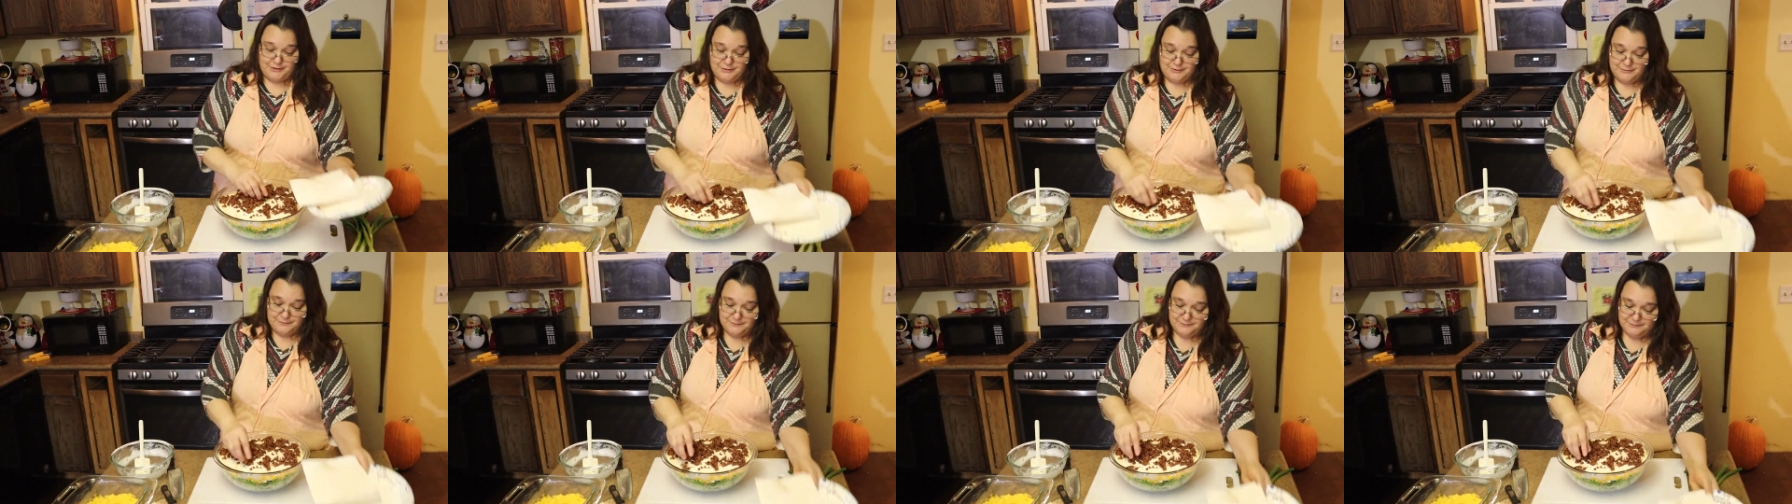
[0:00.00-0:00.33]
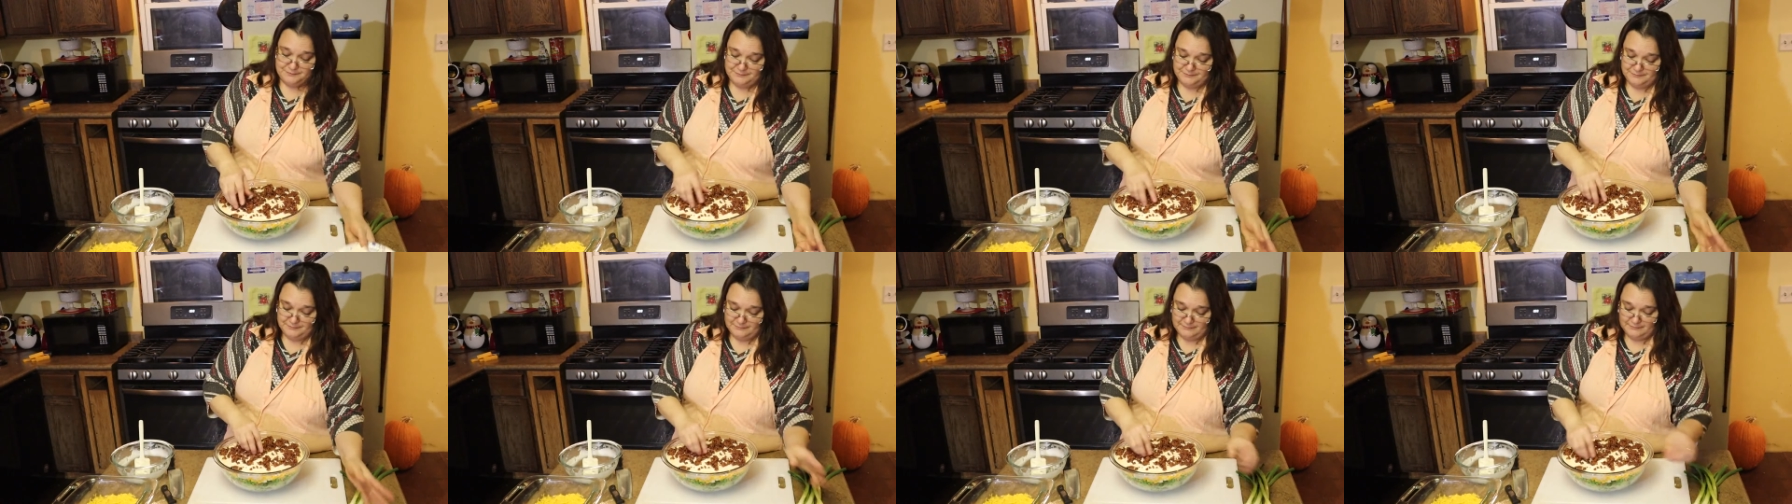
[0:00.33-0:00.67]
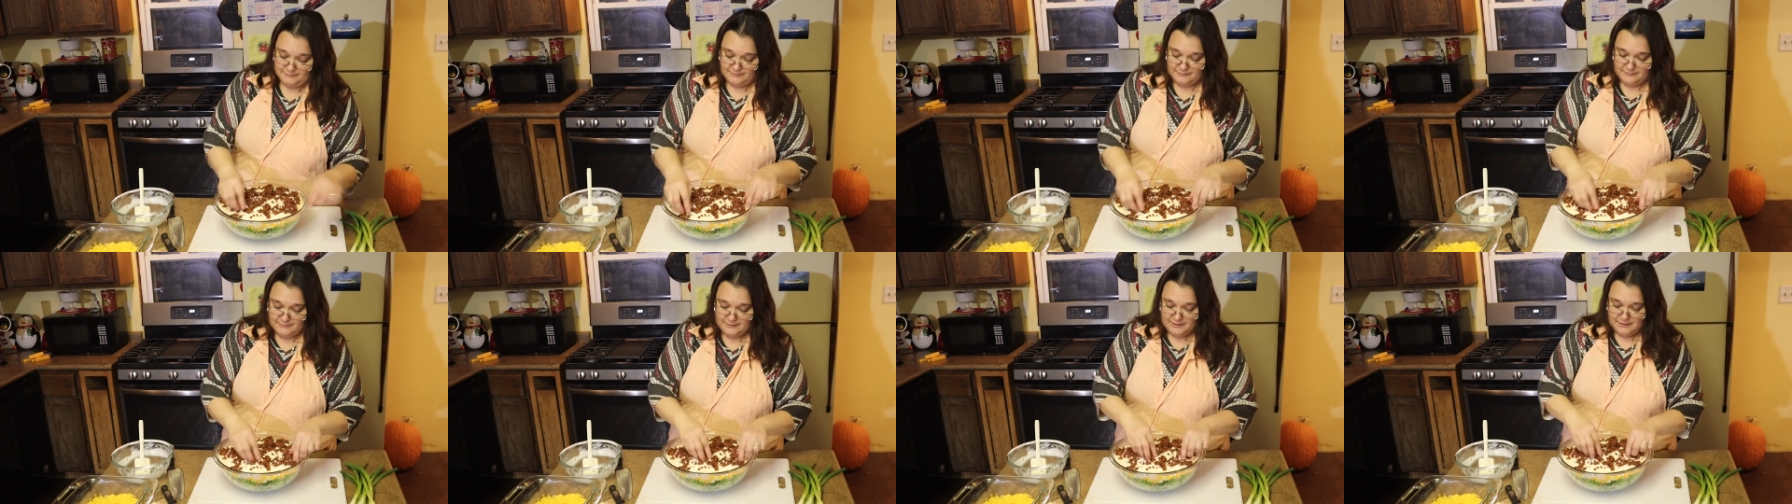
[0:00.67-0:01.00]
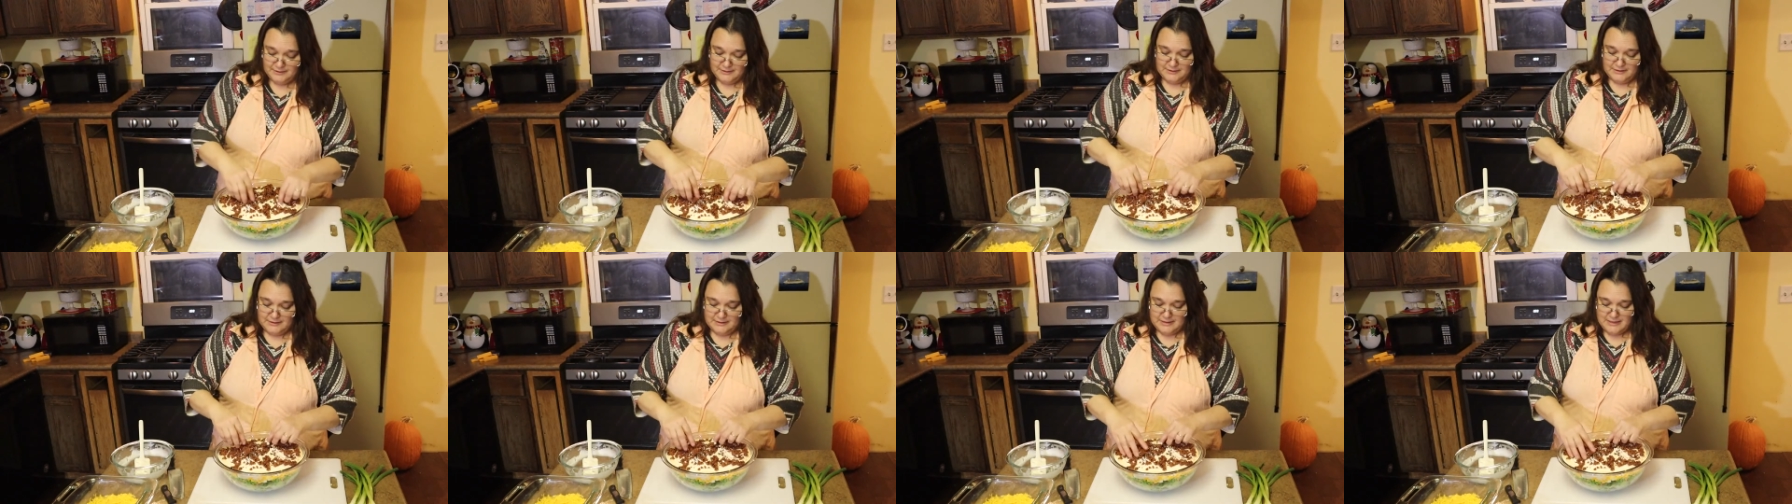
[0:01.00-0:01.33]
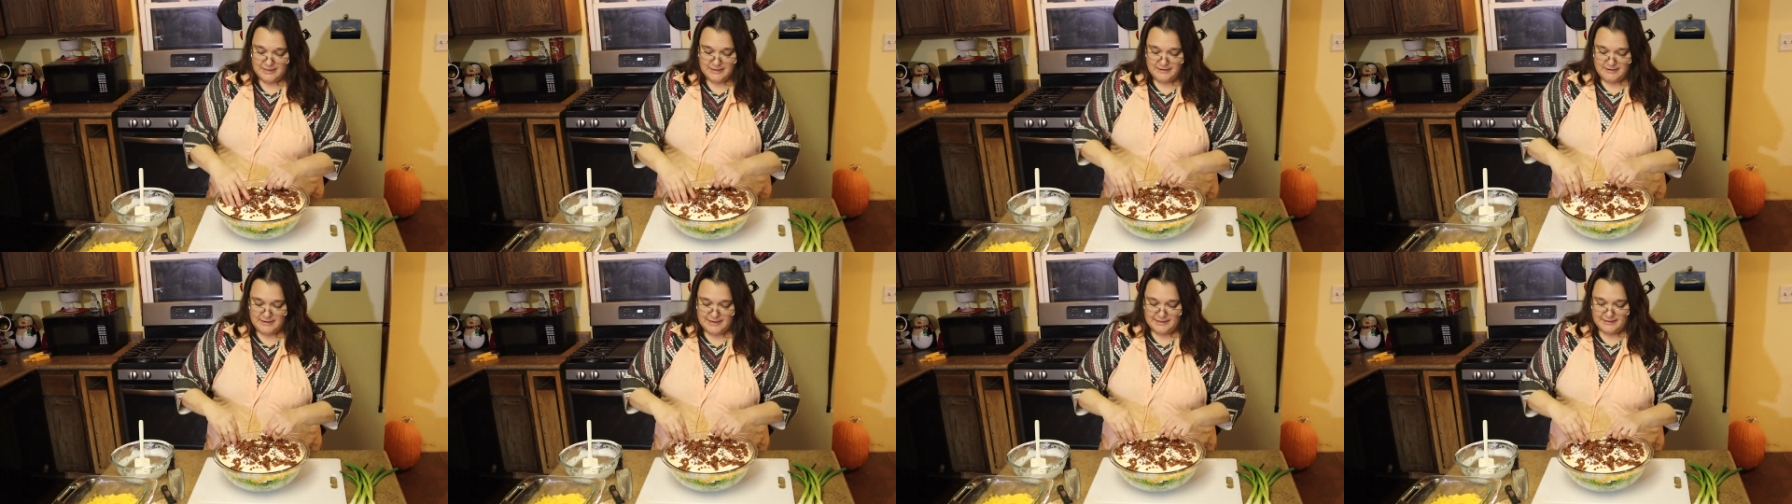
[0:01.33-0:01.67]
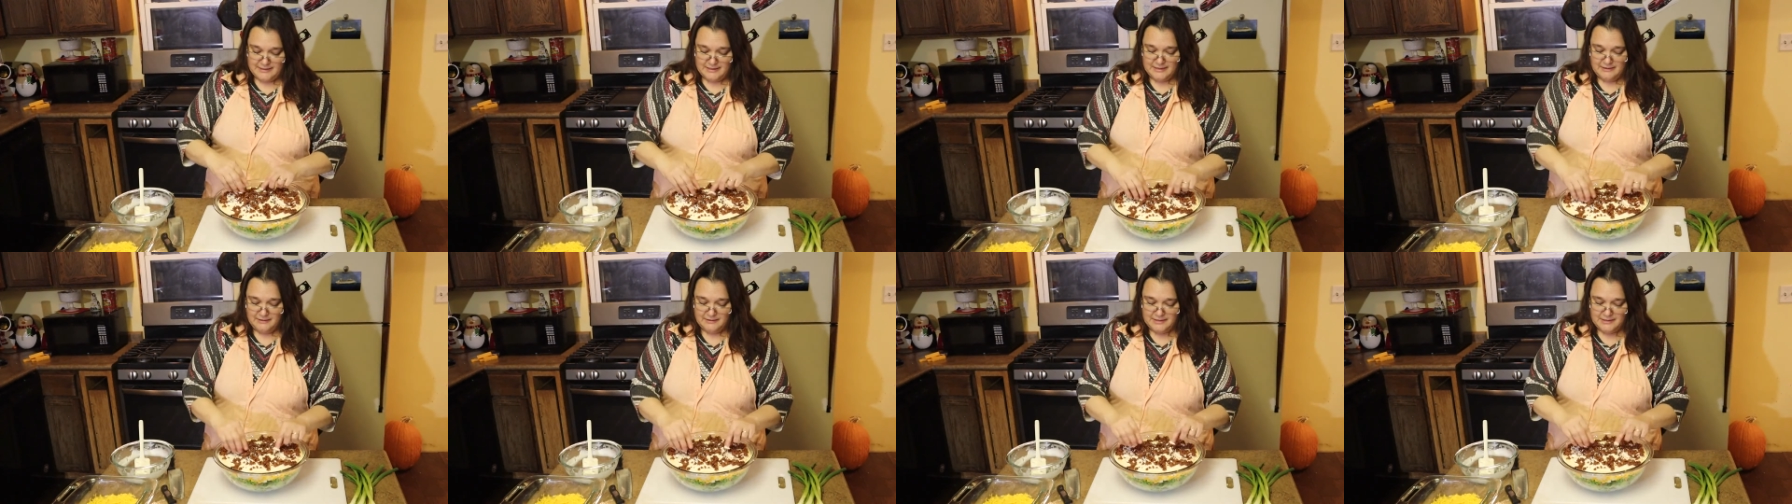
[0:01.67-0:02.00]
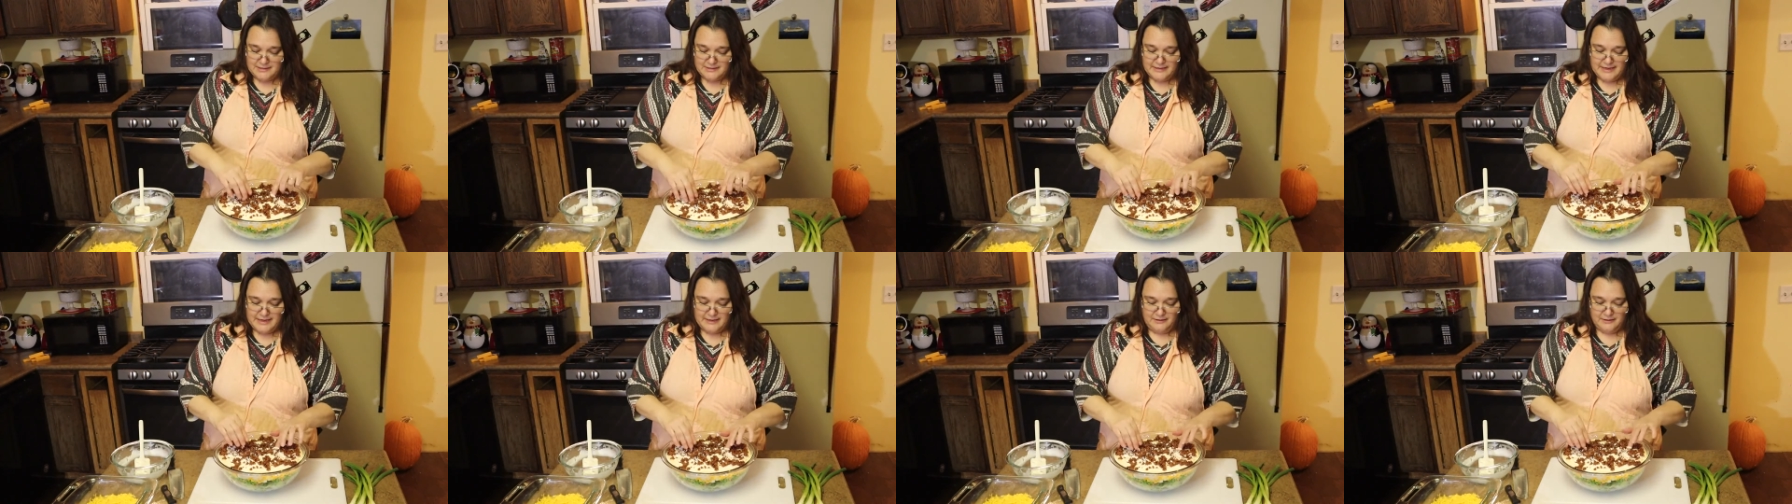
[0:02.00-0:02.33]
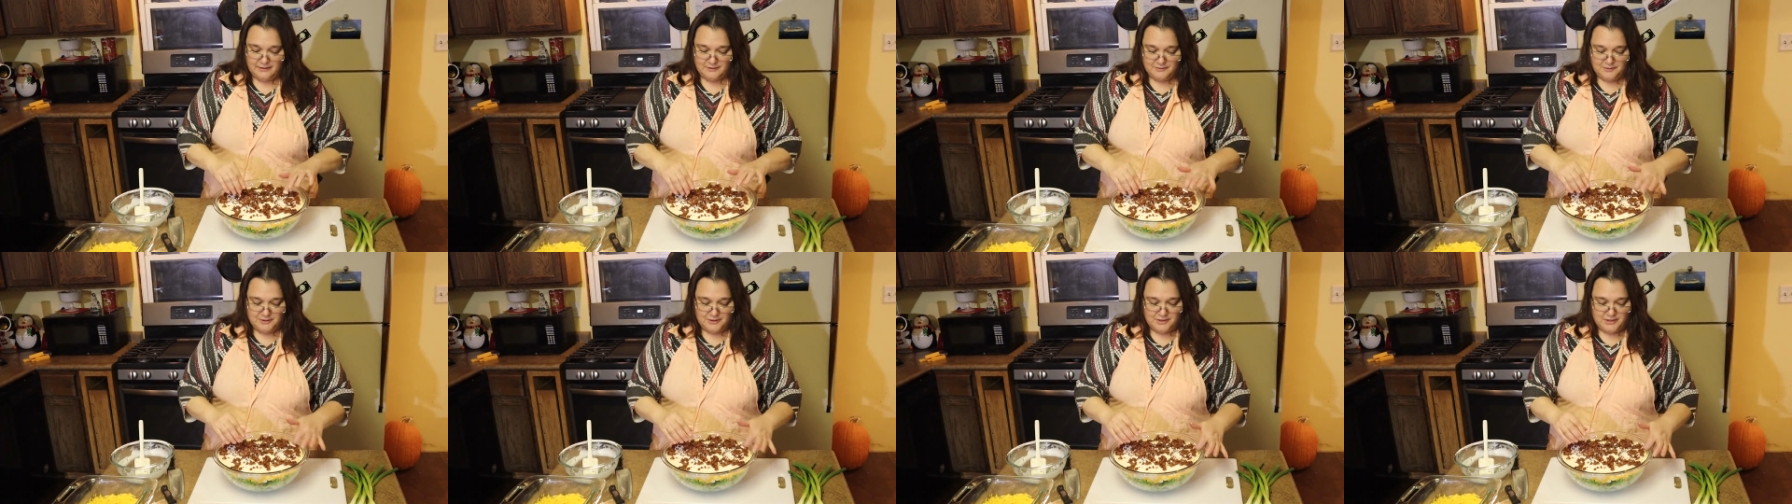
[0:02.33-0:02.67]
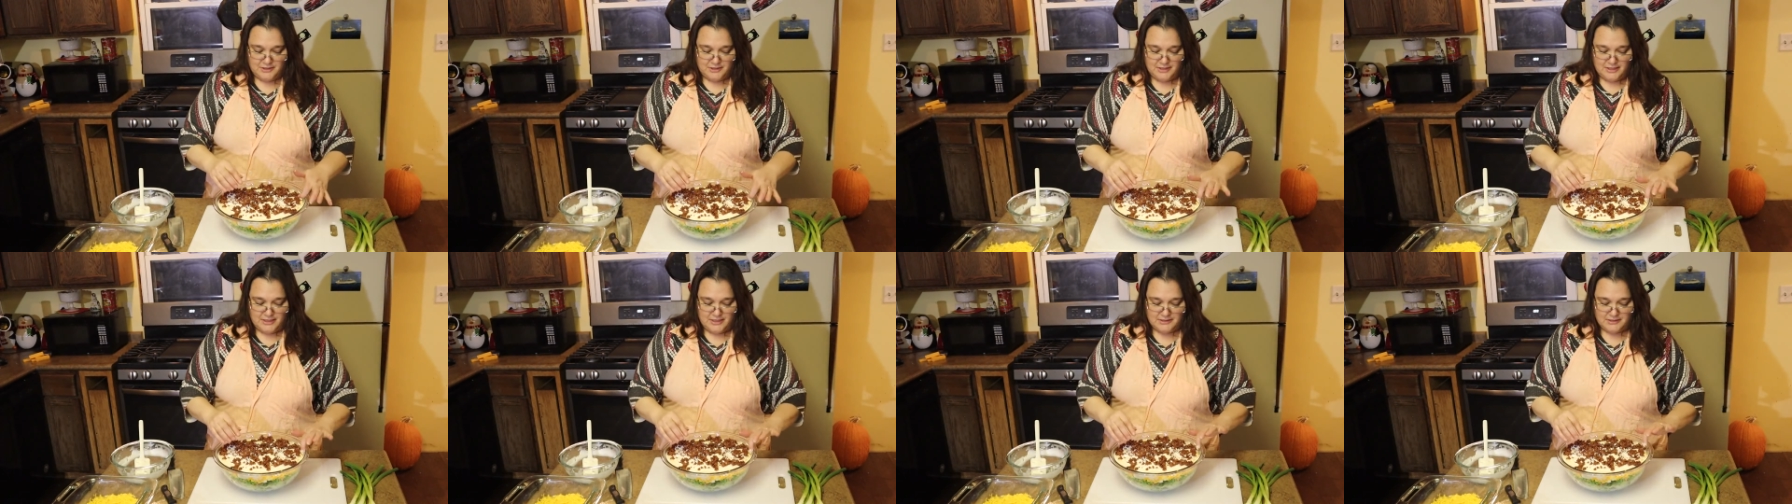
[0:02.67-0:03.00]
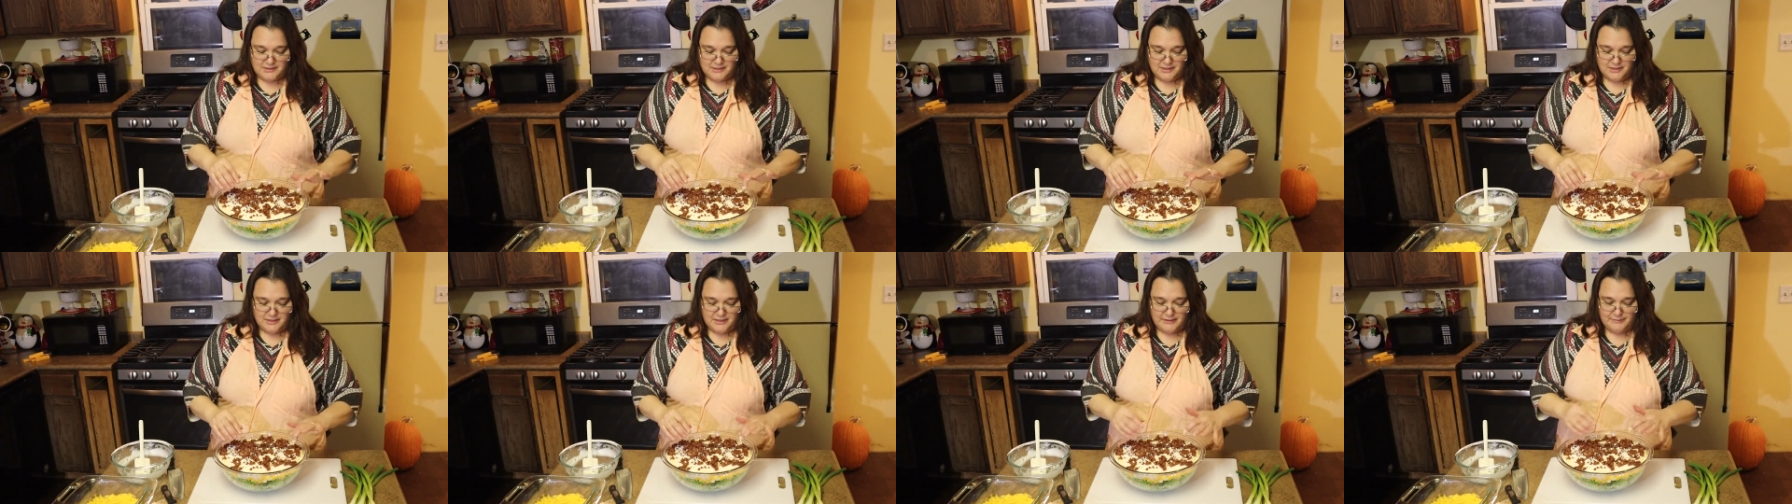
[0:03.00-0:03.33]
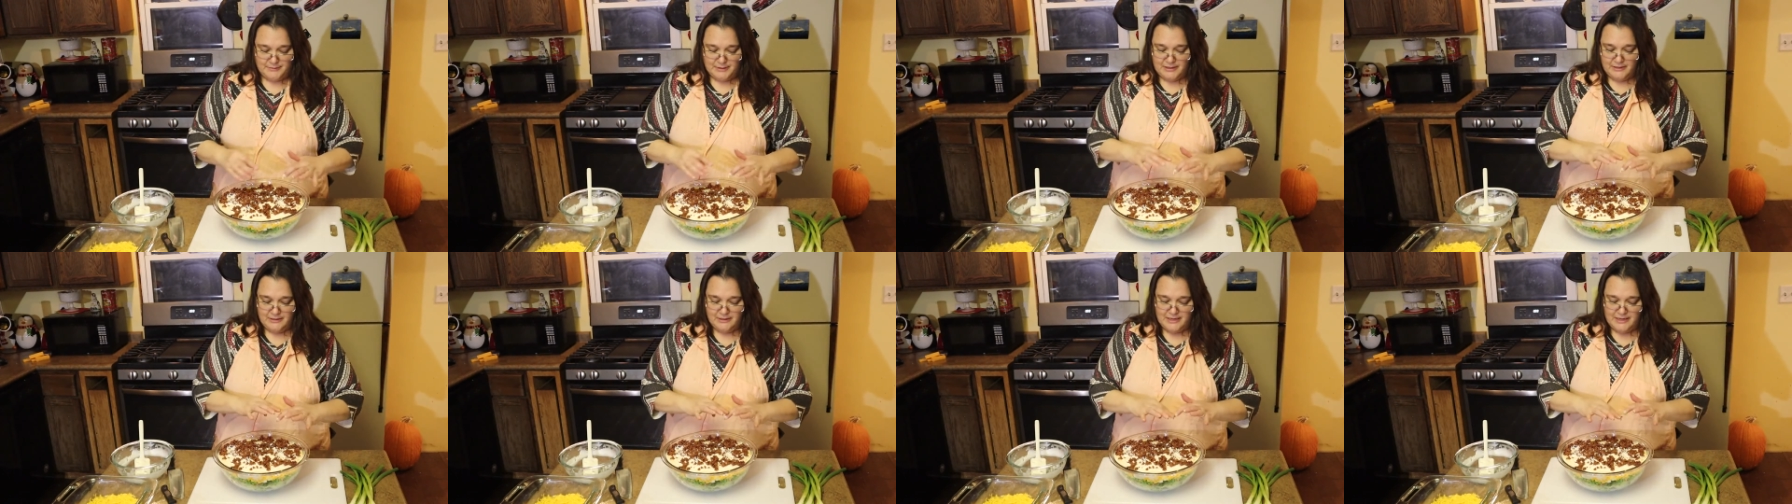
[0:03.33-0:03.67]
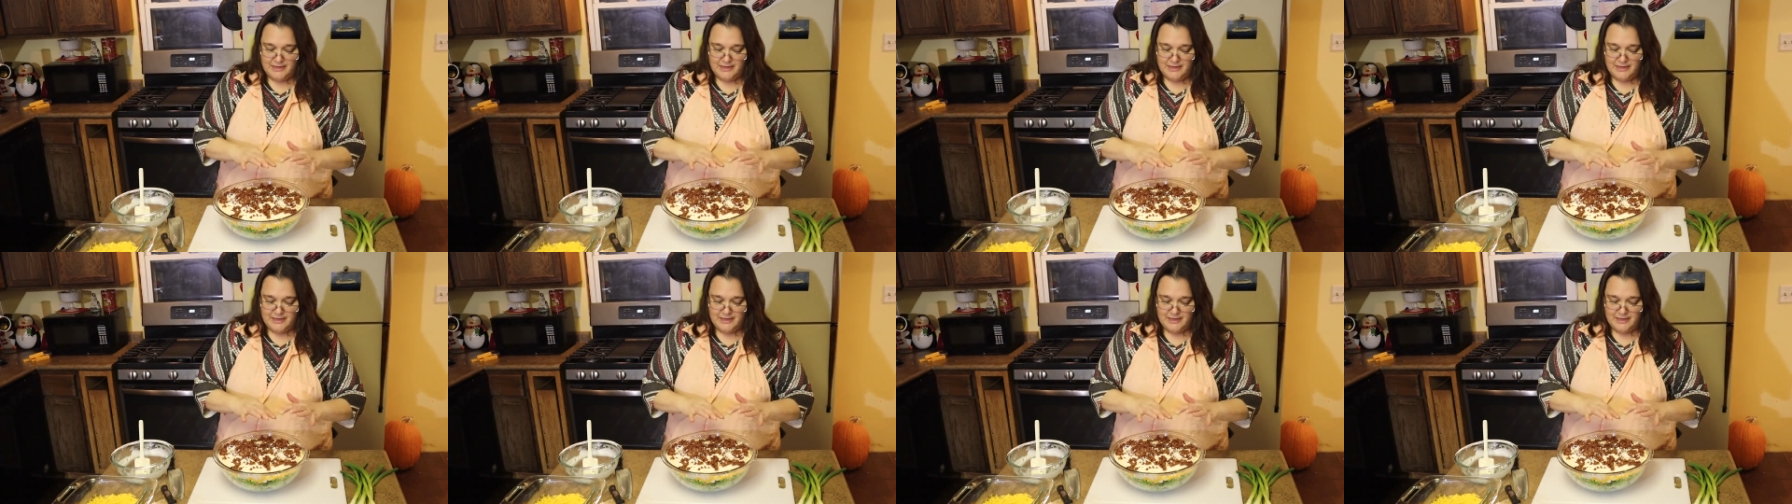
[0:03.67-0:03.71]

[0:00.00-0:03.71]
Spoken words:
All right, now doesn't that look just yummy?